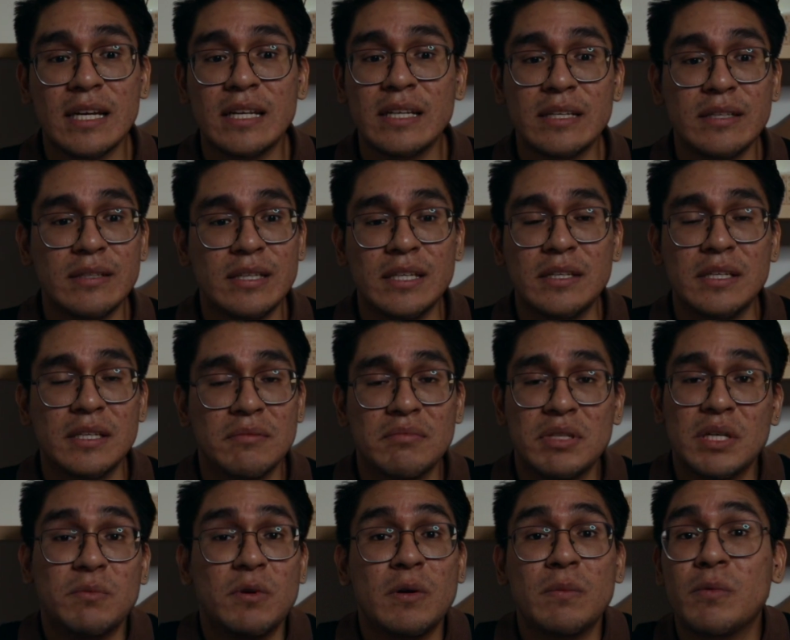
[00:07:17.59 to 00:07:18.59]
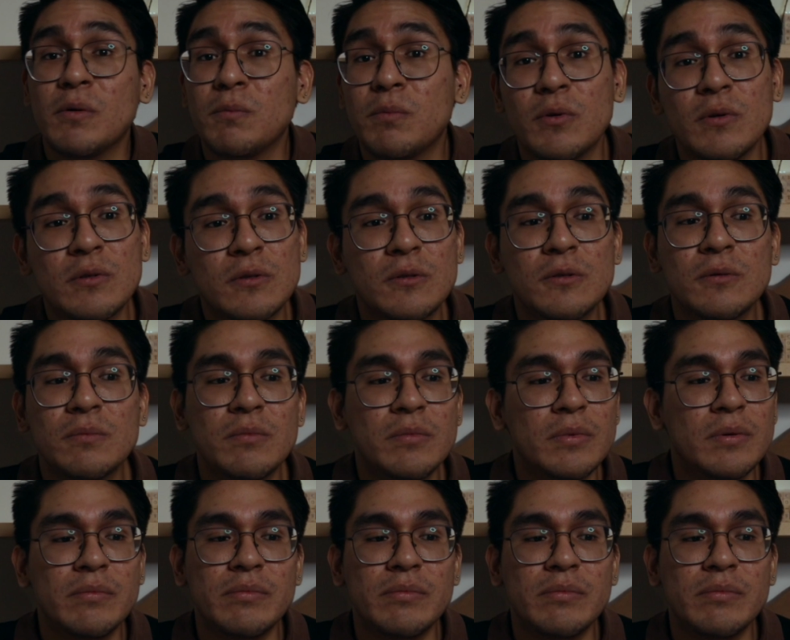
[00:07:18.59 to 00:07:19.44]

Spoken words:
ale nie mówię po polsku.